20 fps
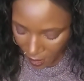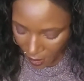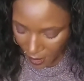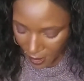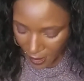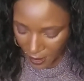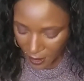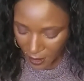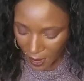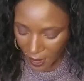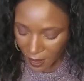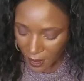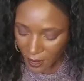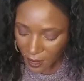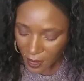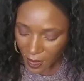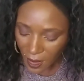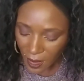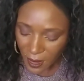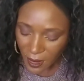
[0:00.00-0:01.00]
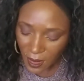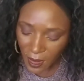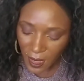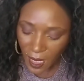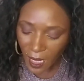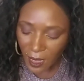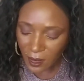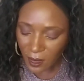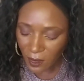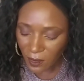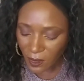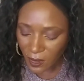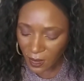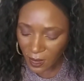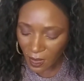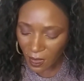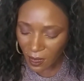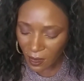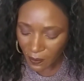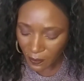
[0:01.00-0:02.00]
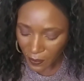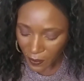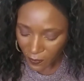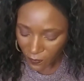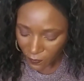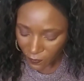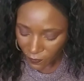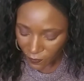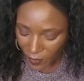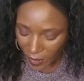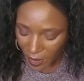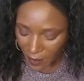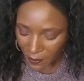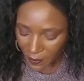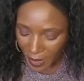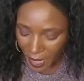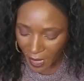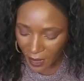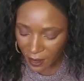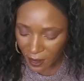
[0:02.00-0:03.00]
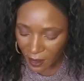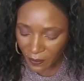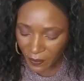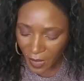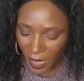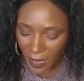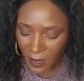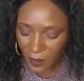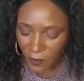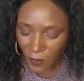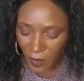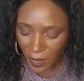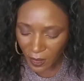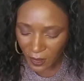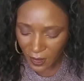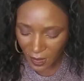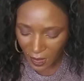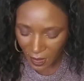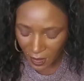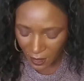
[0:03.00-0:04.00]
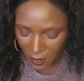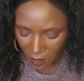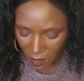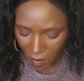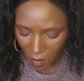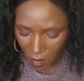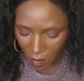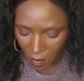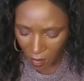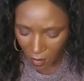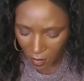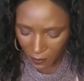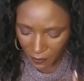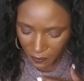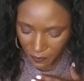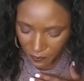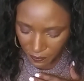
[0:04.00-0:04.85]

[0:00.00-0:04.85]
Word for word: Another thing that I used up from Bath & Body Works is called,